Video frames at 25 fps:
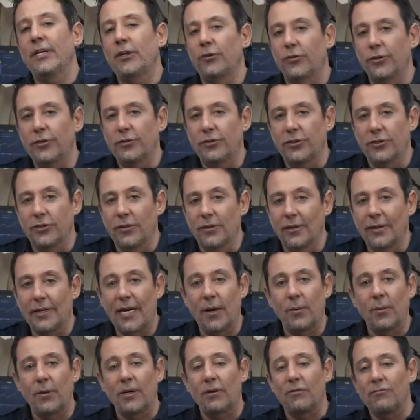crucial, and
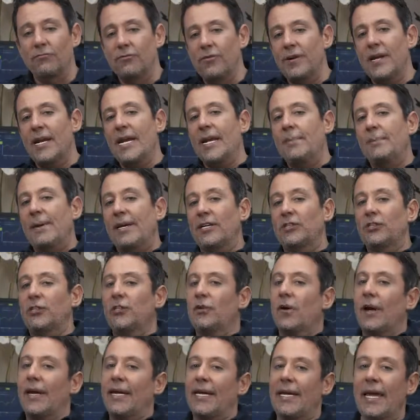I want to really make
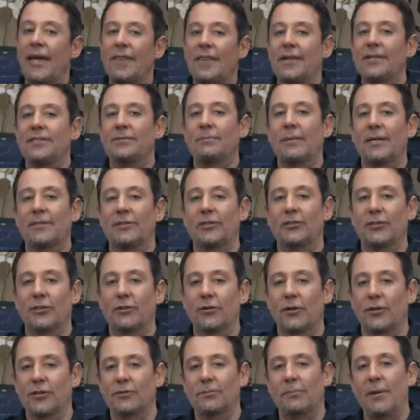sure I get this message
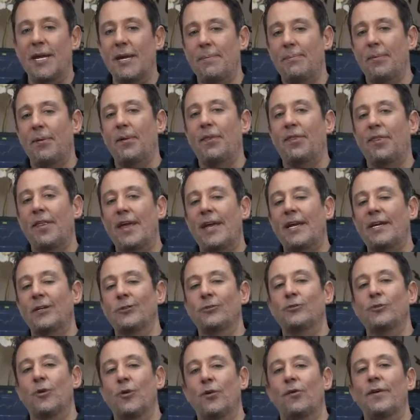across. People
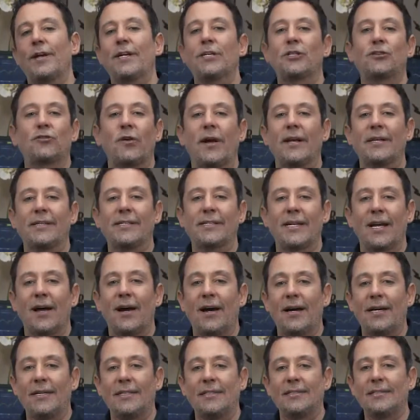think drawing trend
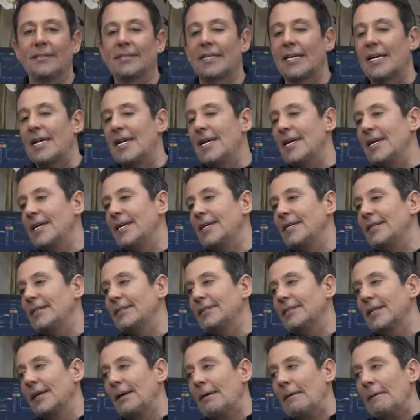lines
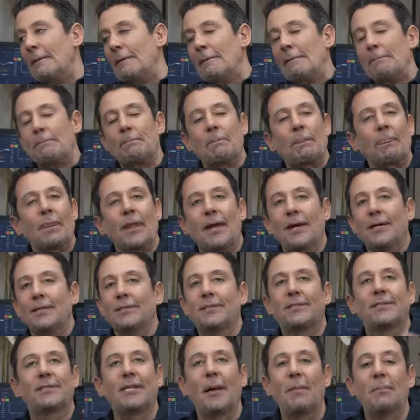is
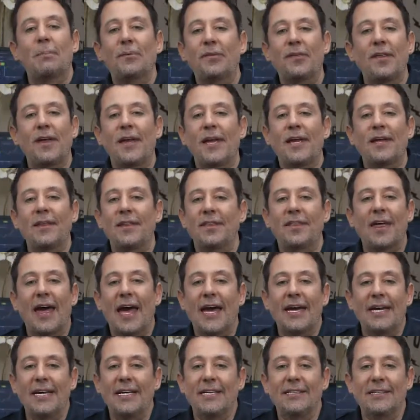something
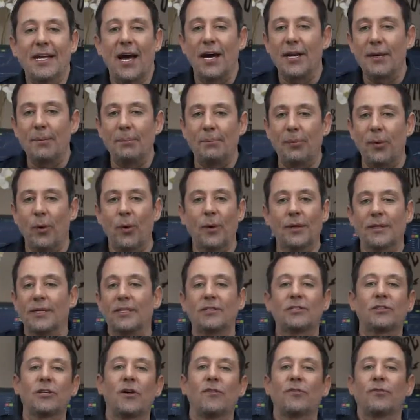that is unimportant
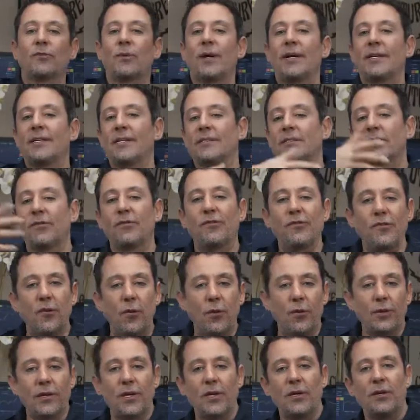and software does it
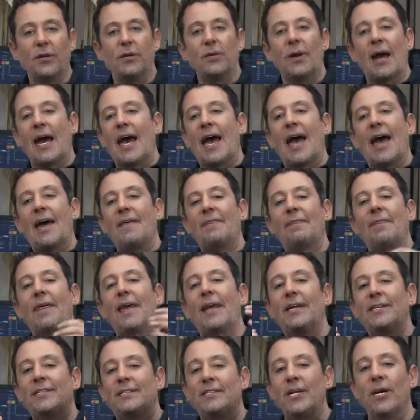for you, and
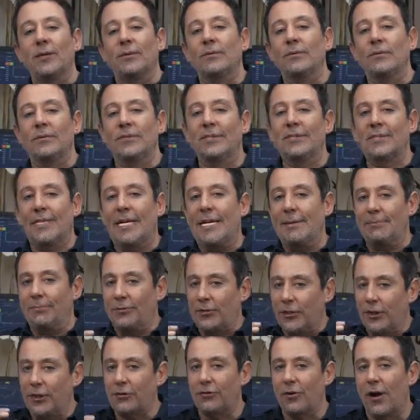they don't seem
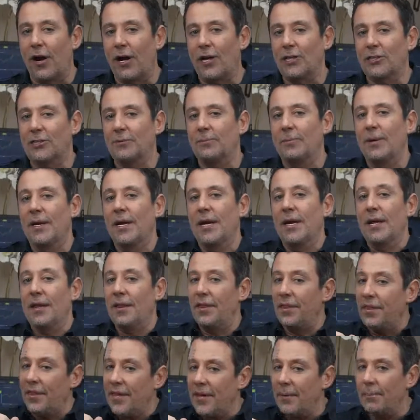to grasp
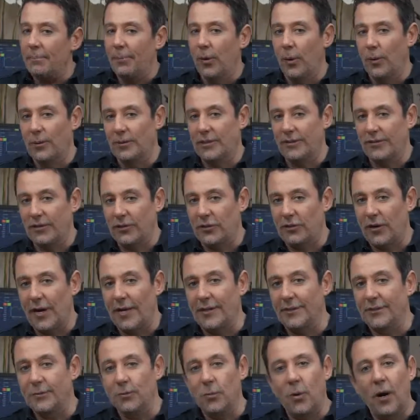the importance of a
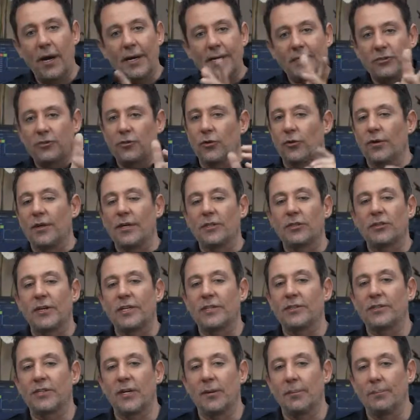trend. Why is drawing a
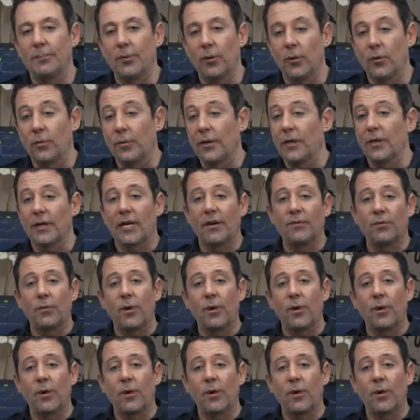trend so important? Well, look, I've